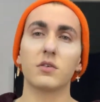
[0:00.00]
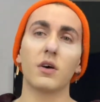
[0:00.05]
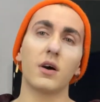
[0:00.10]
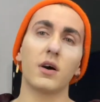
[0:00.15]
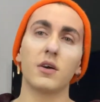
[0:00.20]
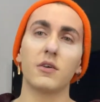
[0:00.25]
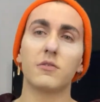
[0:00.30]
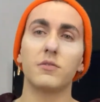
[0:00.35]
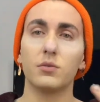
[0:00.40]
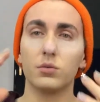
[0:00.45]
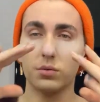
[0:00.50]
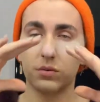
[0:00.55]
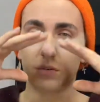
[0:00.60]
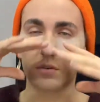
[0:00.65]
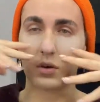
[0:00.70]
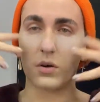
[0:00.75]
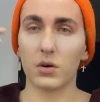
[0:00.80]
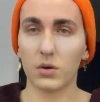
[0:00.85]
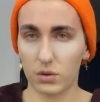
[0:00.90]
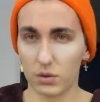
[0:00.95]
I've
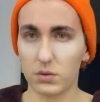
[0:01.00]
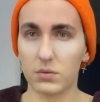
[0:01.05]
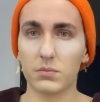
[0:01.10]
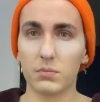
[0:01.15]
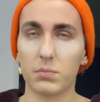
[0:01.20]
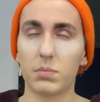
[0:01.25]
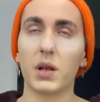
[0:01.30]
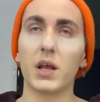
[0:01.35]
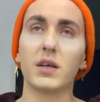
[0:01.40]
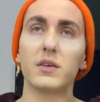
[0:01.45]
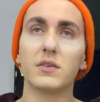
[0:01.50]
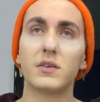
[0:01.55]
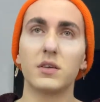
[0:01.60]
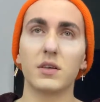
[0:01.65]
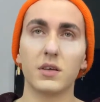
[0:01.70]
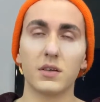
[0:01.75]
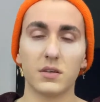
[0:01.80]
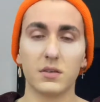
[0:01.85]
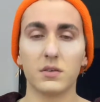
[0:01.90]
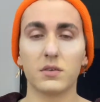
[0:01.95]
also blended
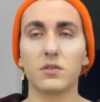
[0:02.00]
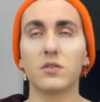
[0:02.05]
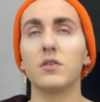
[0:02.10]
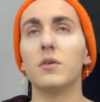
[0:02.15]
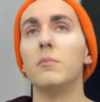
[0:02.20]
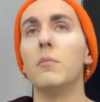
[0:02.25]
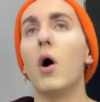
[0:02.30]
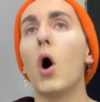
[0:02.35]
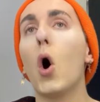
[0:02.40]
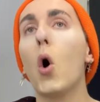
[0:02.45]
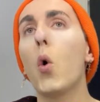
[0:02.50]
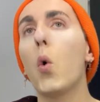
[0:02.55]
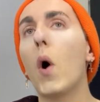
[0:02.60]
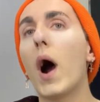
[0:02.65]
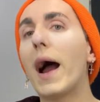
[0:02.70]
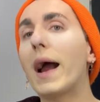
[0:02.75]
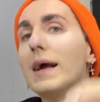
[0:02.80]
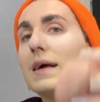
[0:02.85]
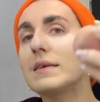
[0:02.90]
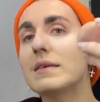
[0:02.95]
in some
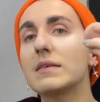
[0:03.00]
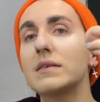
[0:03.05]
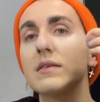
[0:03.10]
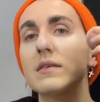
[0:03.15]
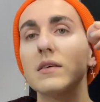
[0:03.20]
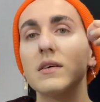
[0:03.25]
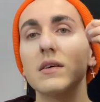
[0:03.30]
white